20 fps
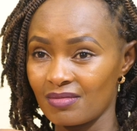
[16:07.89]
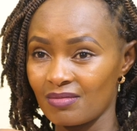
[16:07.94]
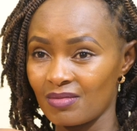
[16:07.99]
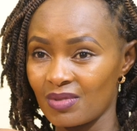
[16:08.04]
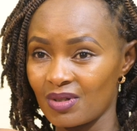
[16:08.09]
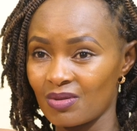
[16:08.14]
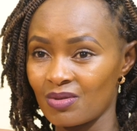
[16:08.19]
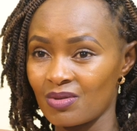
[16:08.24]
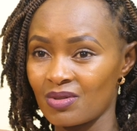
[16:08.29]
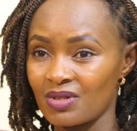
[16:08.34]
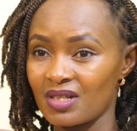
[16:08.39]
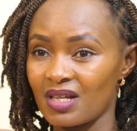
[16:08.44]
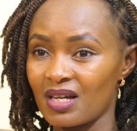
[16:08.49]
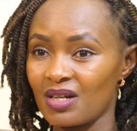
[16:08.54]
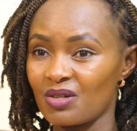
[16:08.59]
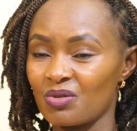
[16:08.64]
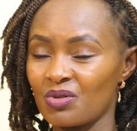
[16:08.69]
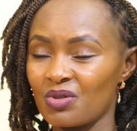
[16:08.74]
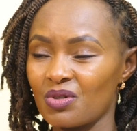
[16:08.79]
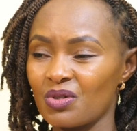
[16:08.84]
because they are
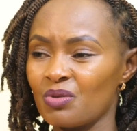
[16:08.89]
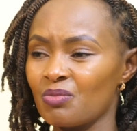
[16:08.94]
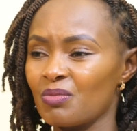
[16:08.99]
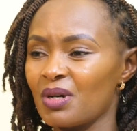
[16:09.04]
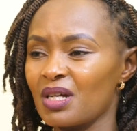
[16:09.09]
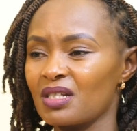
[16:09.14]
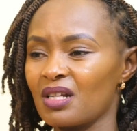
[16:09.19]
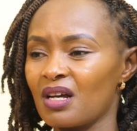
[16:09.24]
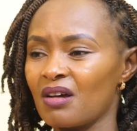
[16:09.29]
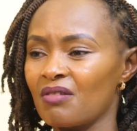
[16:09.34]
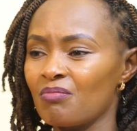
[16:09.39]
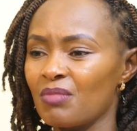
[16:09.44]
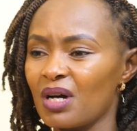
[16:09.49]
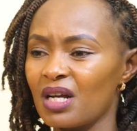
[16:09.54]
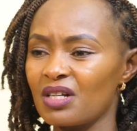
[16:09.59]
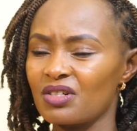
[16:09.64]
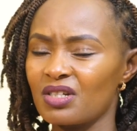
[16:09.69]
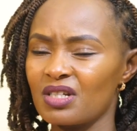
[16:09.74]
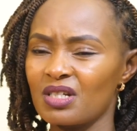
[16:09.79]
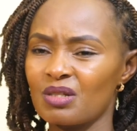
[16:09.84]
told you must have
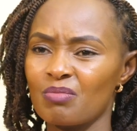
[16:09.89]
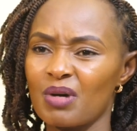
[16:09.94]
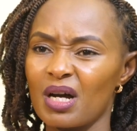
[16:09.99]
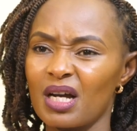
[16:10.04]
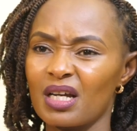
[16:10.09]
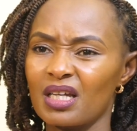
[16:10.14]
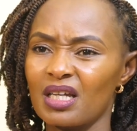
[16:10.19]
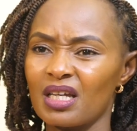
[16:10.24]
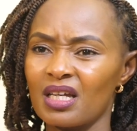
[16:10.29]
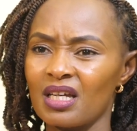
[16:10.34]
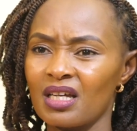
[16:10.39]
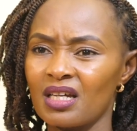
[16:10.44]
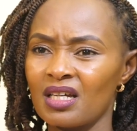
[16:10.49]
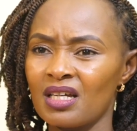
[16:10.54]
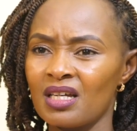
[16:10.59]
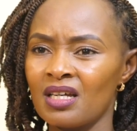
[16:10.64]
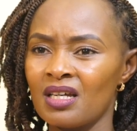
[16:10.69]
mattress banking,